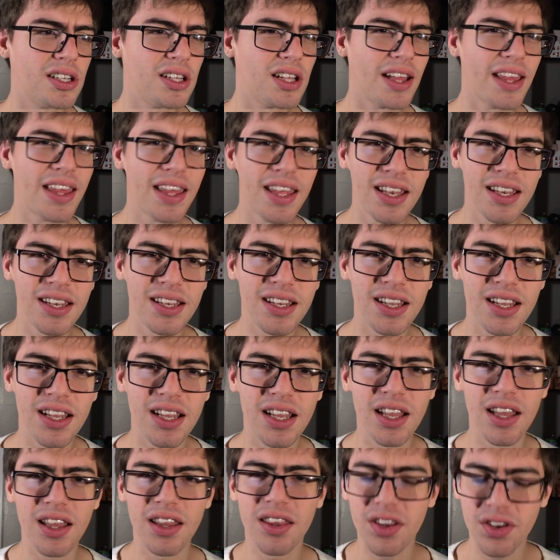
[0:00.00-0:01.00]
Like,
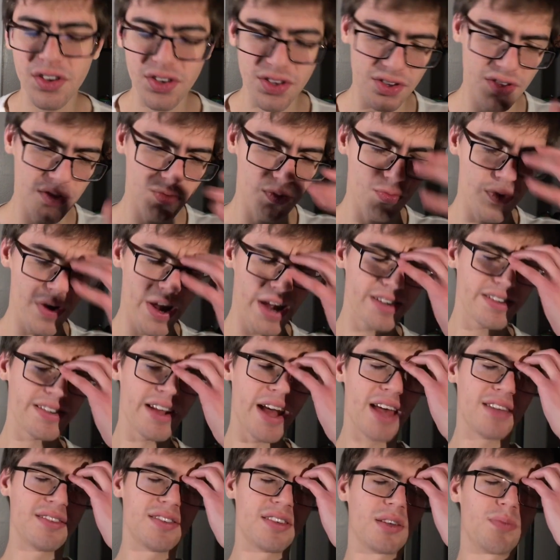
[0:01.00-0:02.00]
there's this
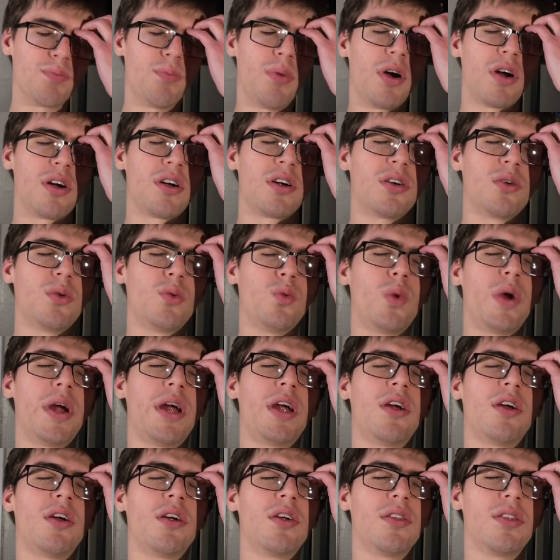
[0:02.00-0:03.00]
fantastic part
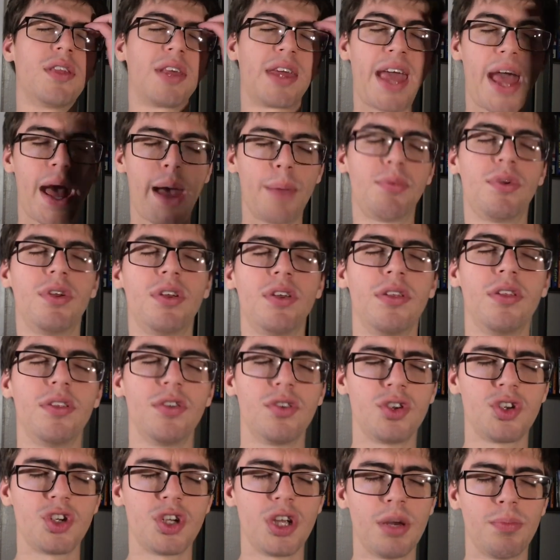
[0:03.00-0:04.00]
where the captain of the
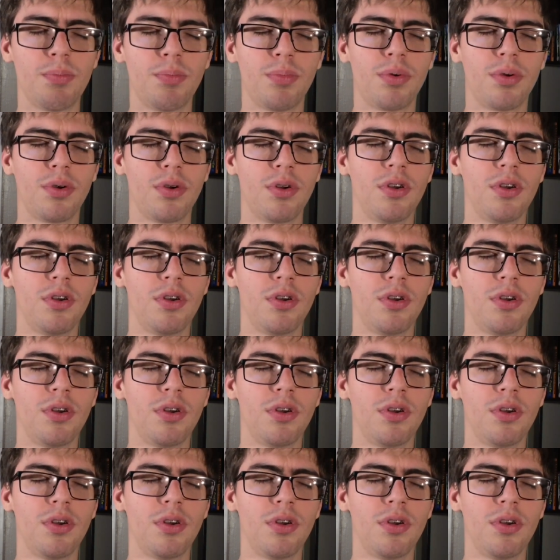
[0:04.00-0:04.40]
ship,